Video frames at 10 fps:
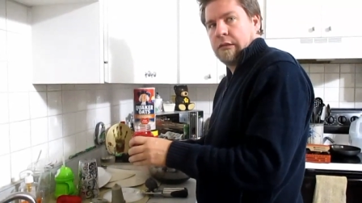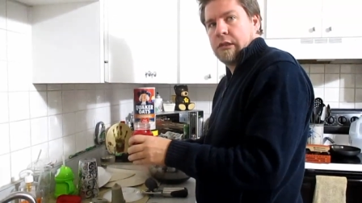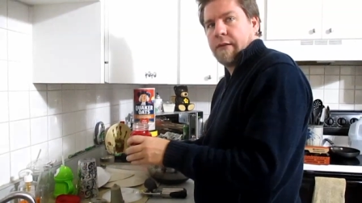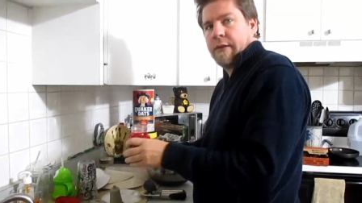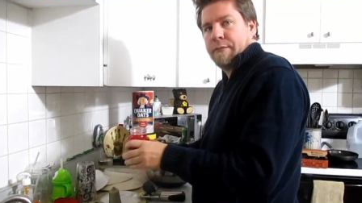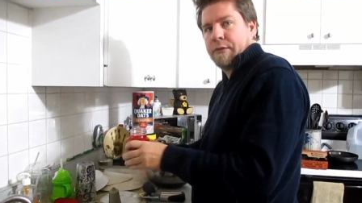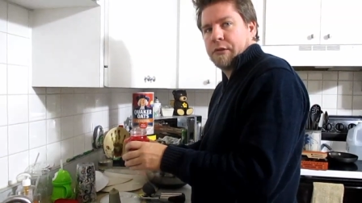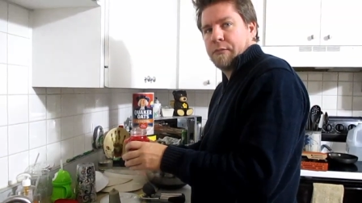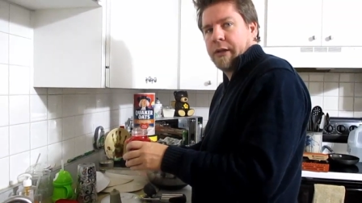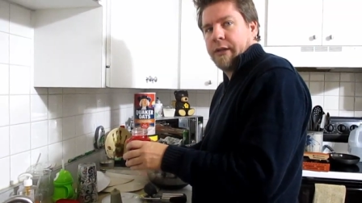seven yeah, up but, or
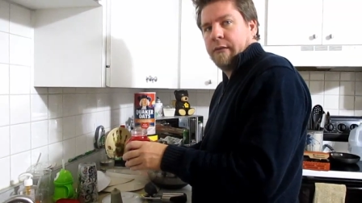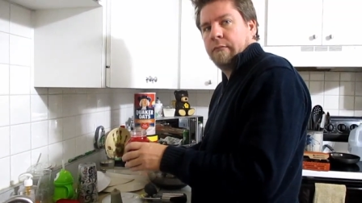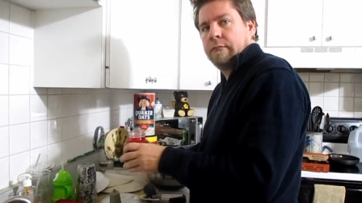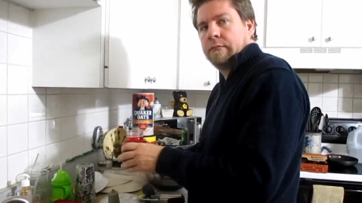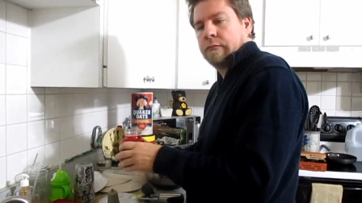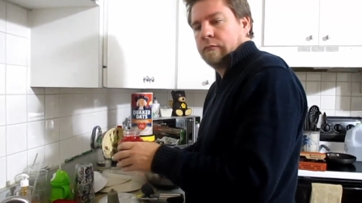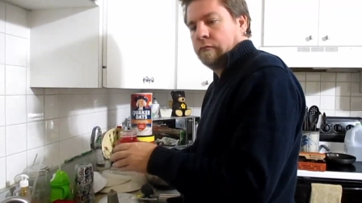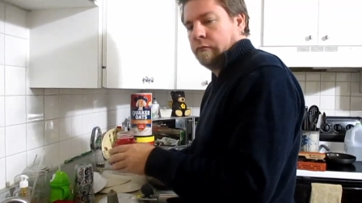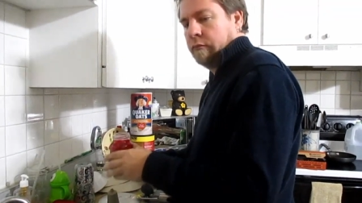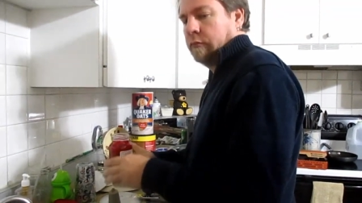Sprite? Yeah.
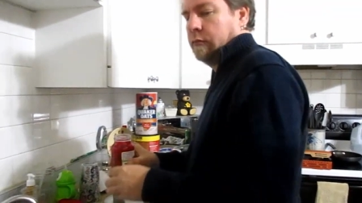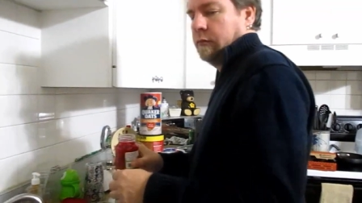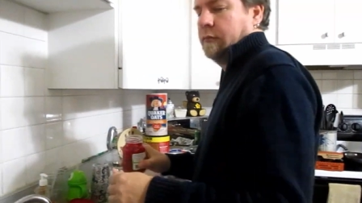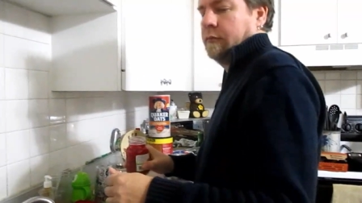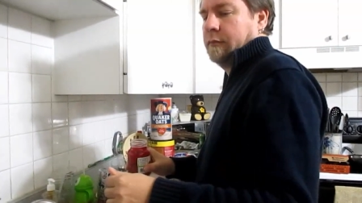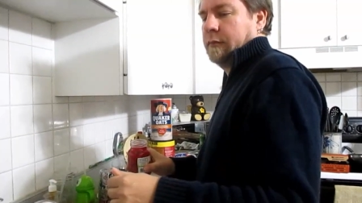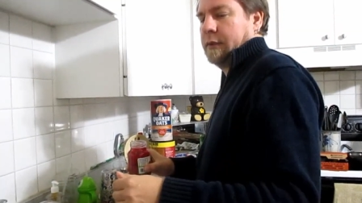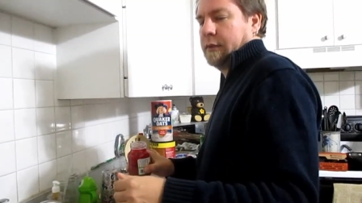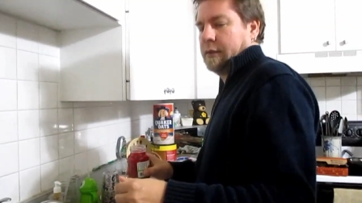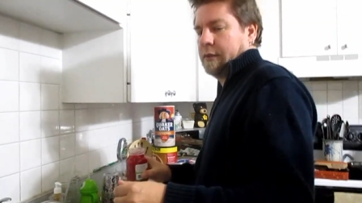Nah,
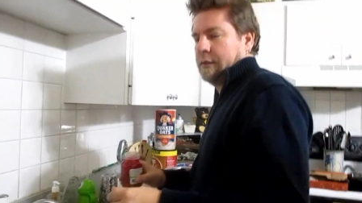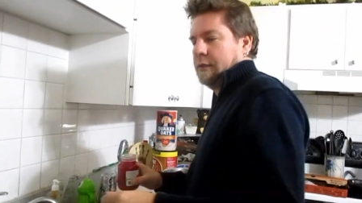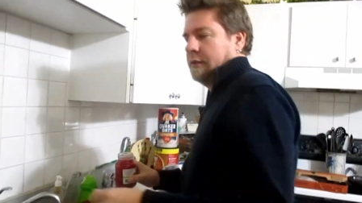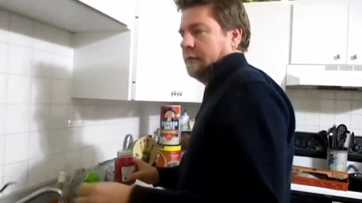we don't have to.